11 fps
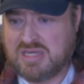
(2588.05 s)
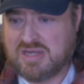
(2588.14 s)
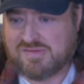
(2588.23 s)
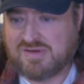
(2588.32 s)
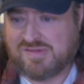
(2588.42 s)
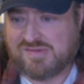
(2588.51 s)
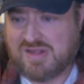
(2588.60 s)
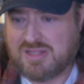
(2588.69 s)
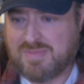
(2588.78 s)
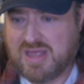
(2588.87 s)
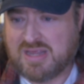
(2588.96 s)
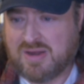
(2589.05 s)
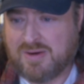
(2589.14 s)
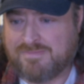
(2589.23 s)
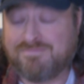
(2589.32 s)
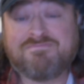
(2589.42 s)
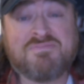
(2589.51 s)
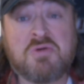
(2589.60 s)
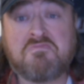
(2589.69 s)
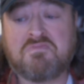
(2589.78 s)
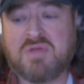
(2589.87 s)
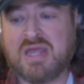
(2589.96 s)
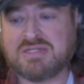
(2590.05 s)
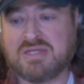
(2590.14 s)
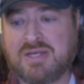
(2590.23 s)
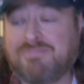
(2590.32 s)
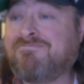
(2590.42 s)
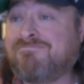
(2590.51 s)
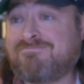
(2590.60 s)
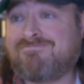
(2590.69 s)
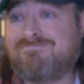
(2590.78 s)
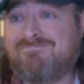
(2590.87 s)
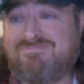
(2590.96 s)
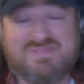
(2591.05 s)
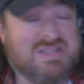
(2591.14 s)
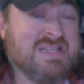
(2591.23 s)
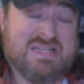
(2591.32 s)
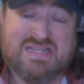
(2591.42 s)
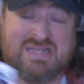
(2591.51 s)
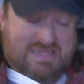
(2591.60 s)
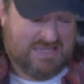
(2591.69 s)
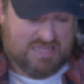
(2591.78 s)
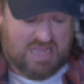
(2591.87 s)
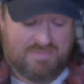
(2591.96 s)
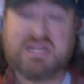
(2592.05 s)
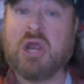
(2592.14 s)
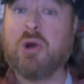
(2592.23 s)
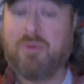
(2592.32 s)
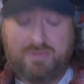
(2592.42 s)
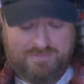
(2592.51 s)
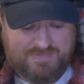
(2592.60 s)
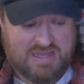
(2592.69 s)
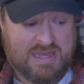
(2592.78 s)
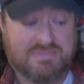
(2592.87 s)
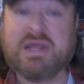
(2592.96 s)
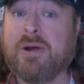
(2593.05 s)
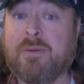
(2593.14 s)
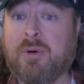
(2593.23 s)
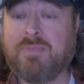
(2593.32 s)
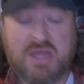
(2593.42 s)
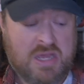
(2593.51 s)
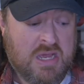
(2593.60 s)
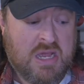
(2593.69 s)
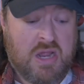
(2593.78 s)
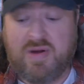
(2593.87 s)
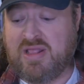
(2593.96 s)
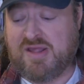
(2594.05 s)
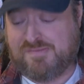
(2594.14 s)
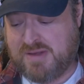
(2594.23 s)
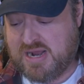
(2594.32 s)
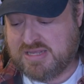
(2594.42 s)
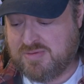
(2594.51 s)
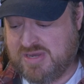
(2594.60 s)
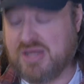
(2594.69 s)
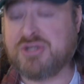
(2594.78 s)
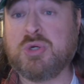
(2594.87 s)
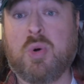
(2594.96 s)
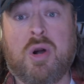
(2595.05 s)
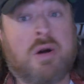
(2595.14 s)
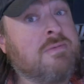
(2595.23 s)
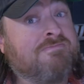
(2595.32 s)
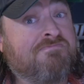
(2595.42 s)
you because it doesn't say on the back here. Nope, can't tell you. I'm terrible. I'm terrible. All right, last pack, and then we get to our